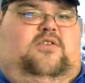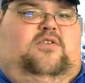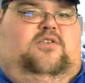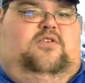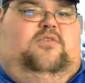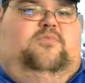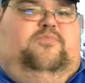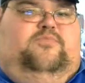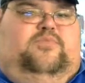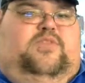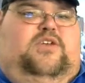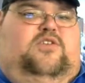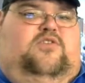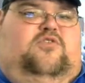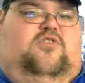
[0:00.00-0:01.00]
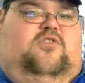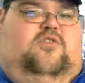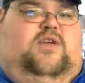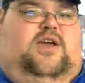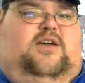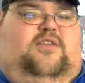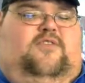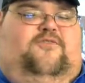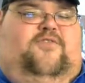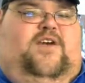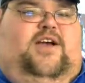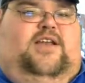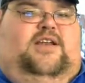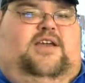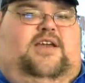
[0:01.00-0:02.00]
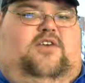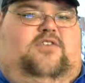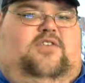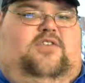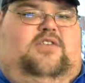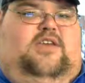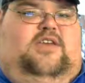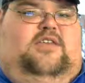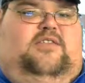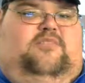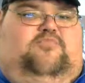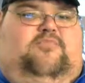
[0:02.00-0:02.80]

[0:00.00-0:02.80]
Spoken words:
or then you turn around and find out that that